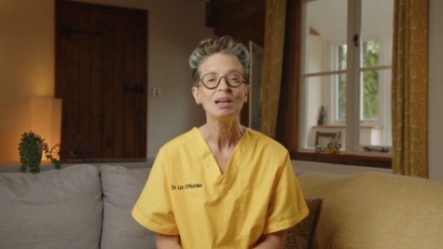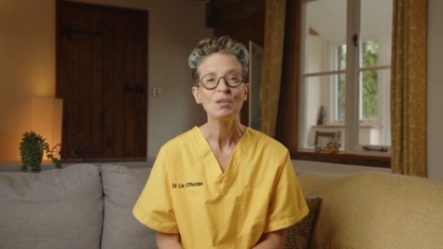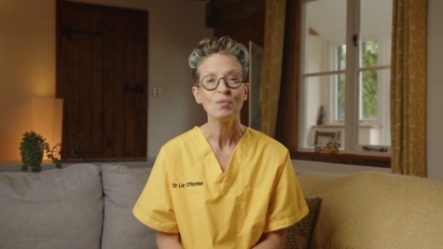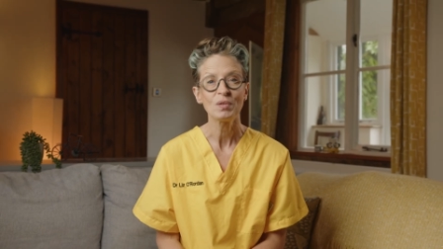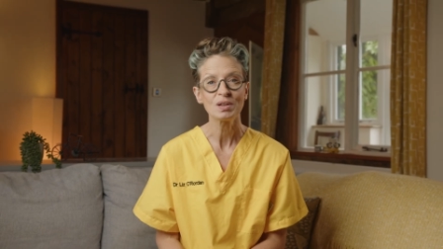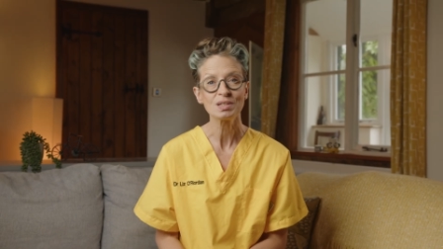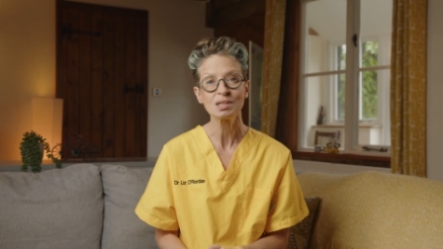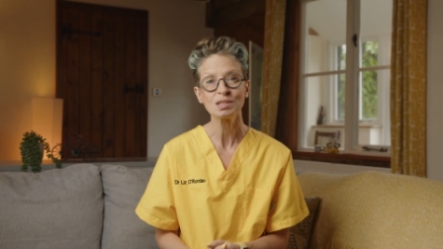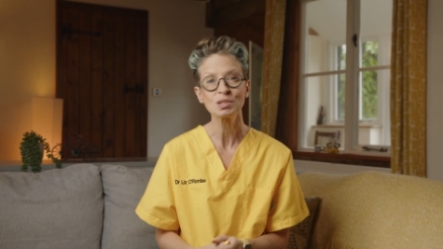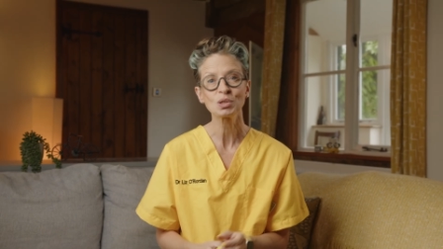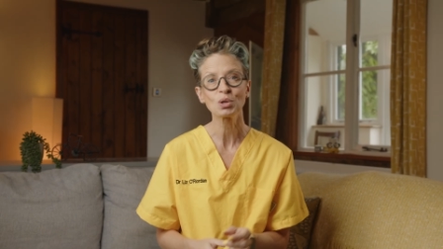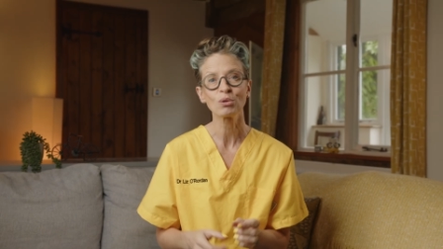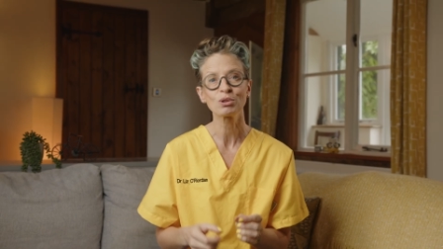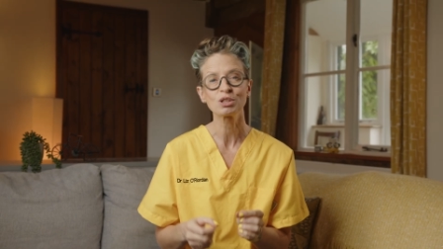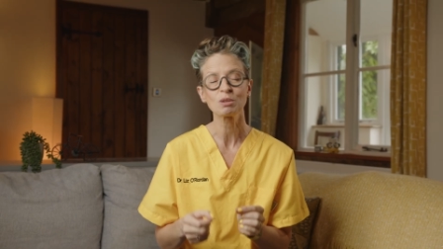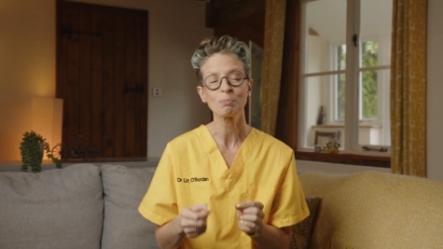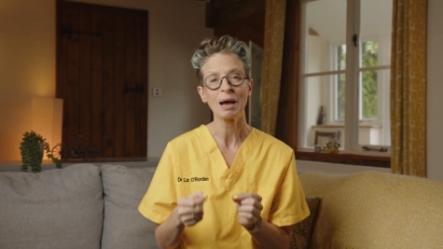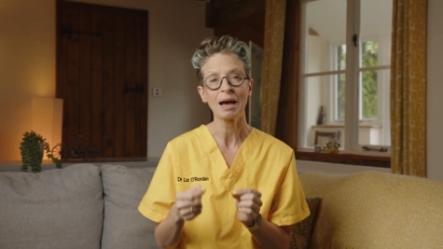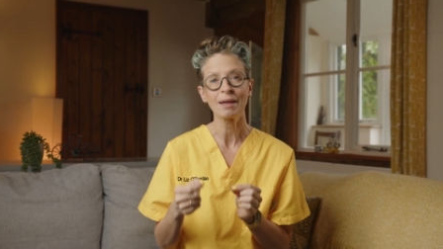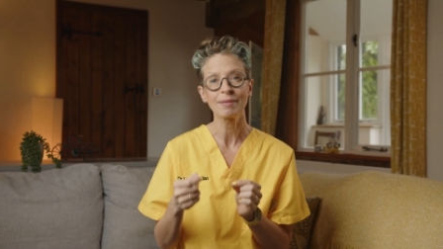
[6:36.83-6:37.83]
This is called
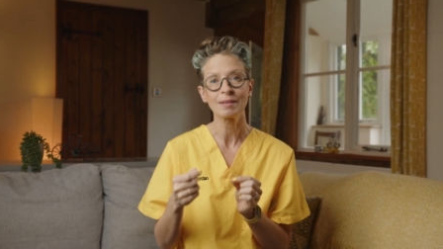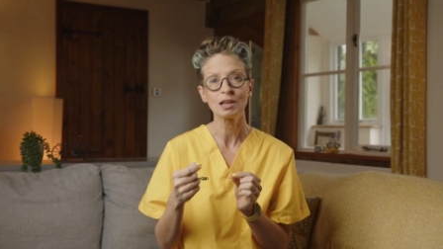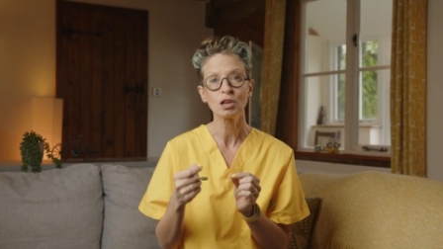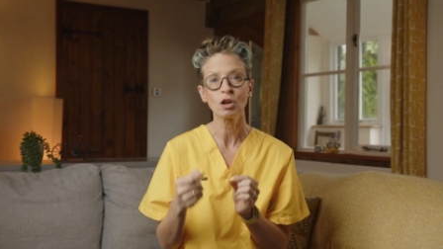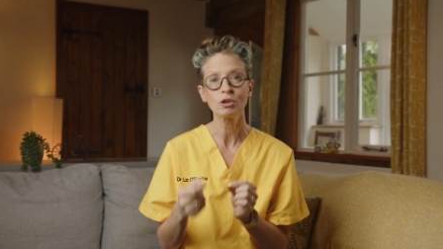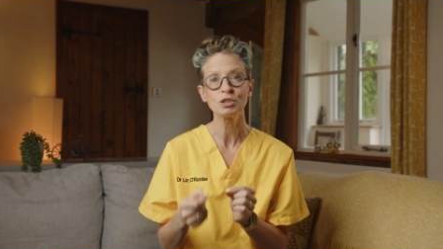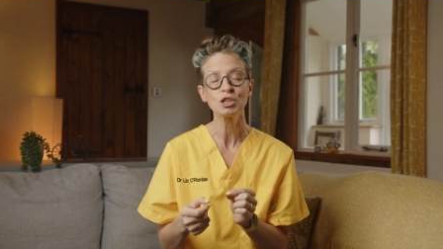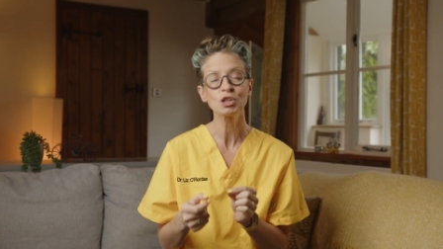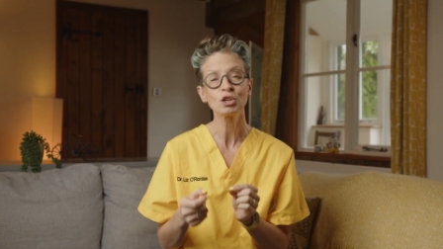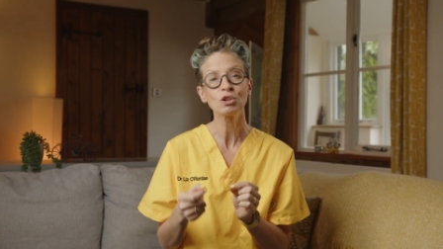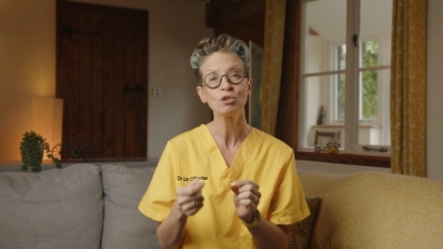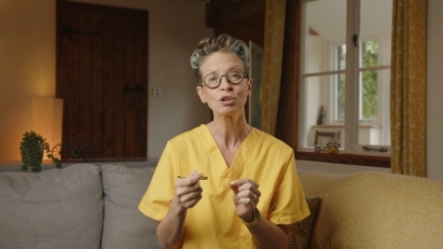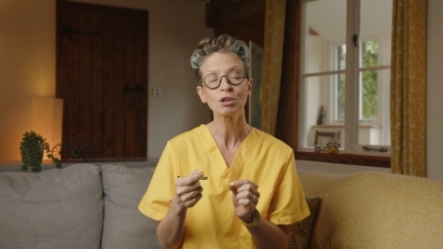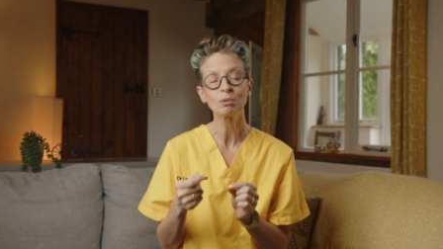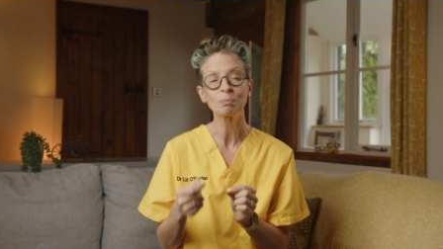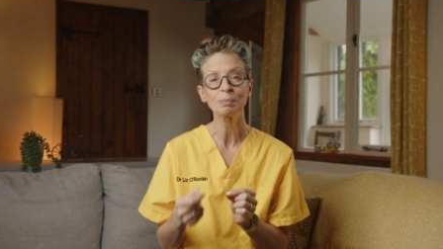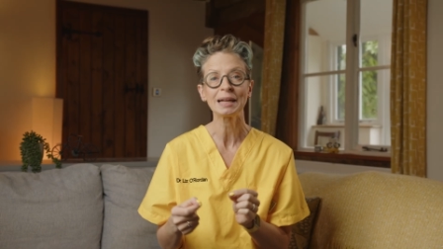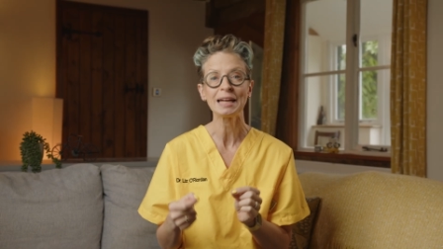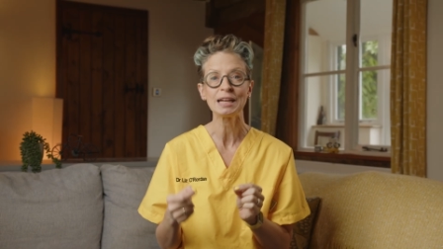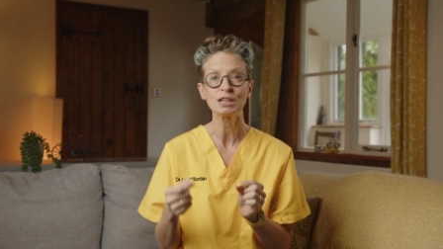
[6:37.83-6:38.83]
a pathological
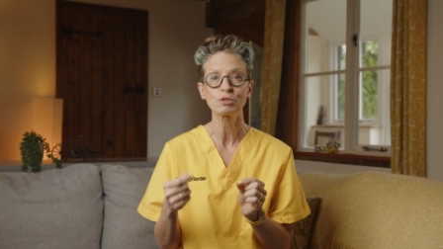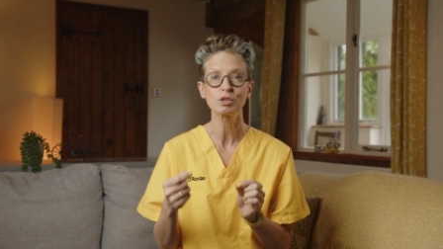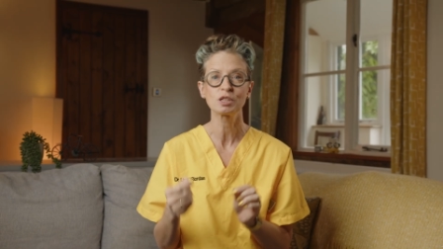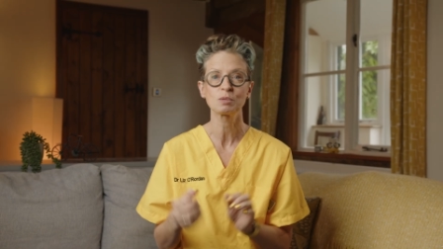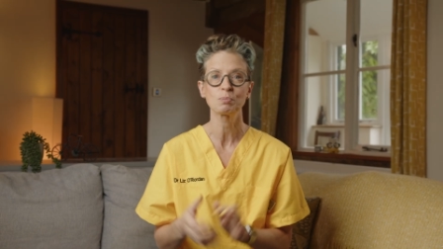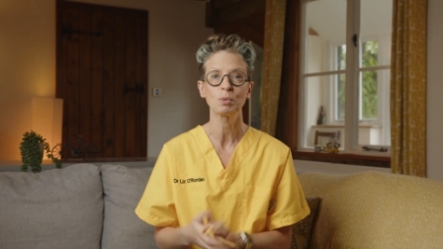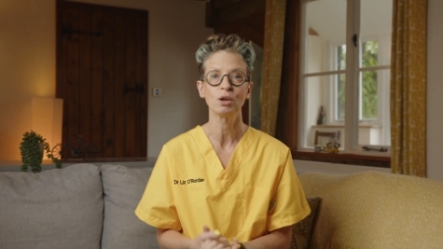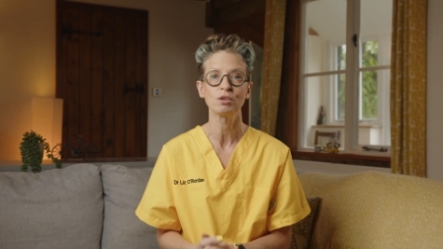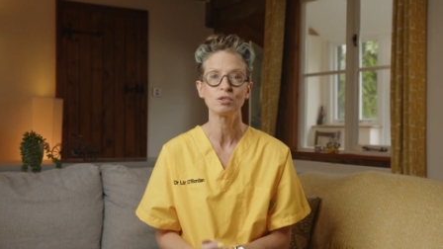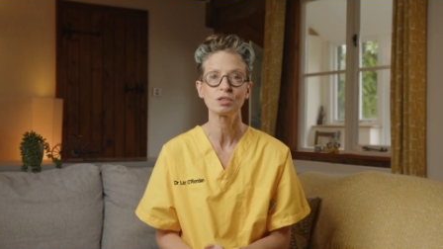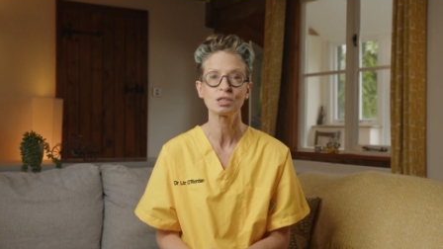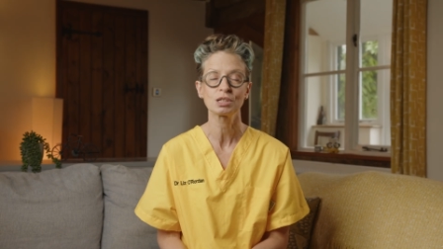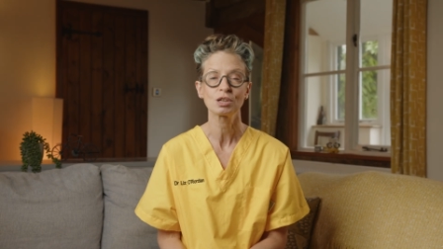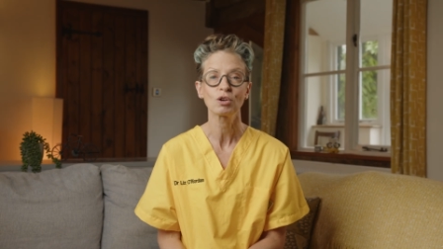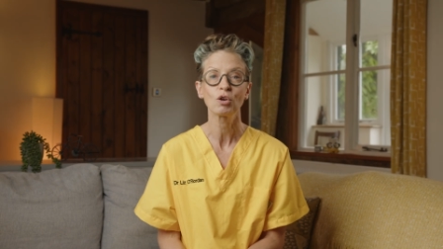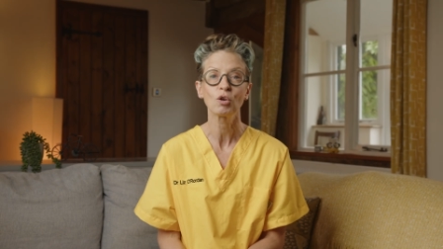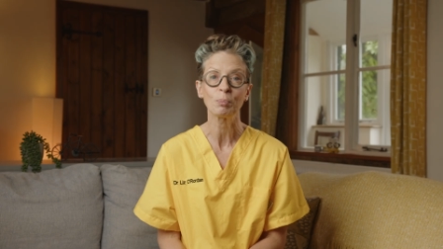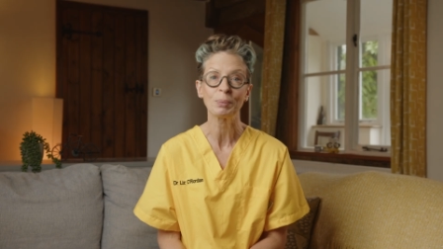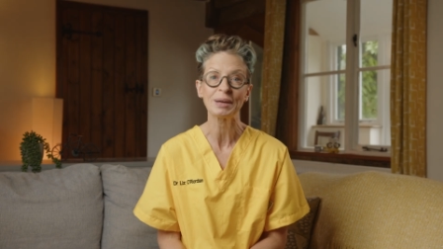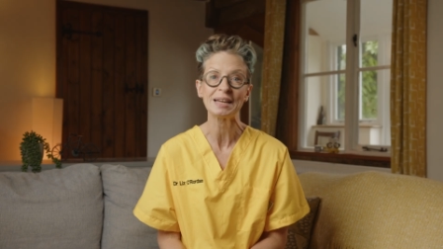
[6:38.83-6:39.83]
complete response,
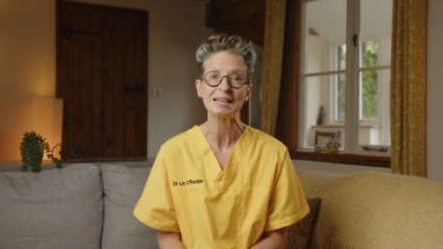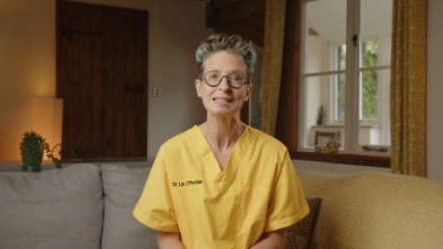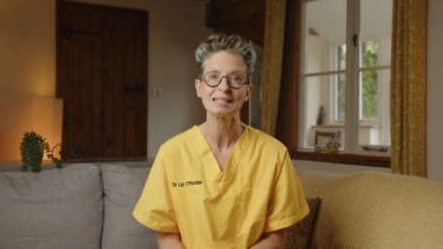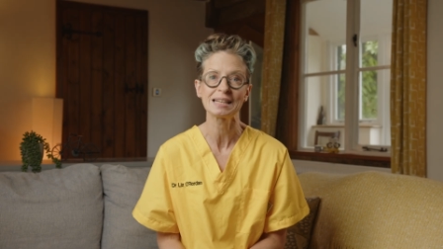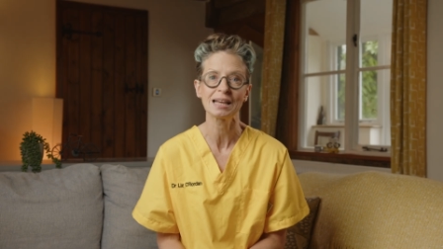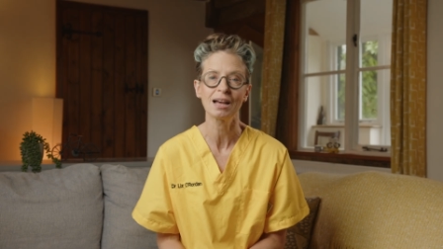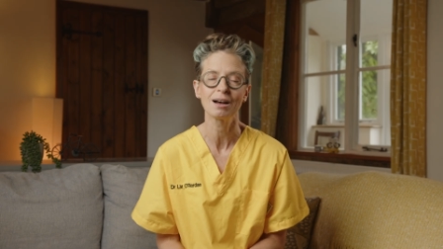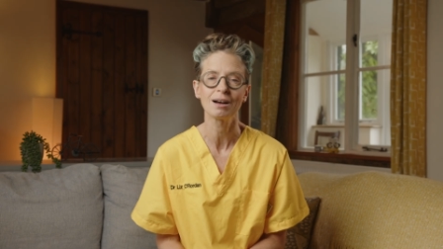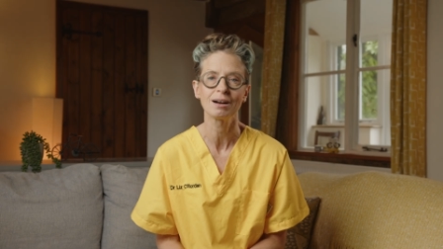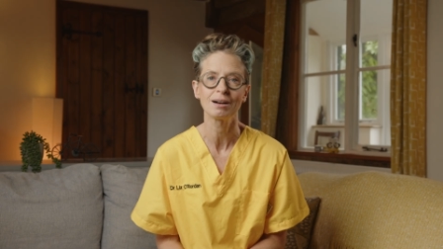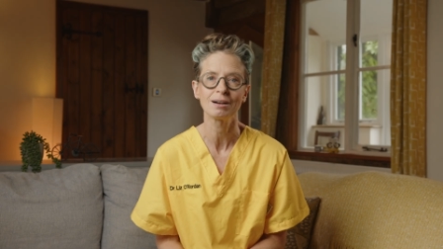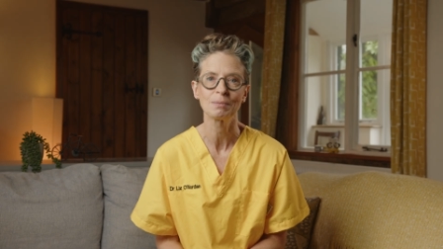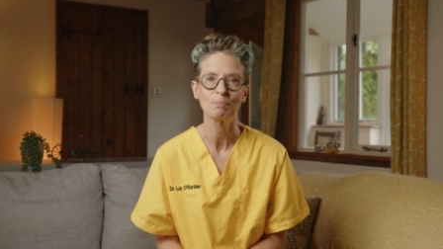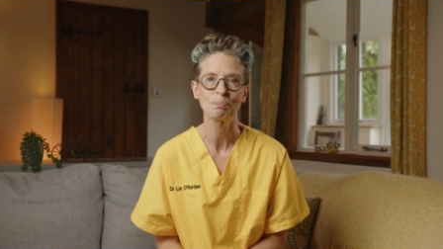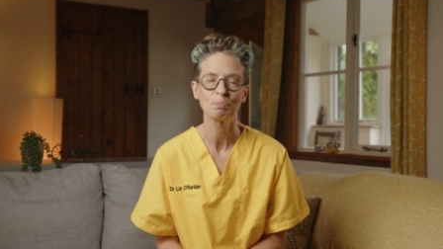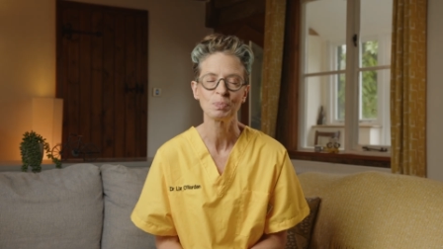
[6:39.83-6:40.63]
or PCR.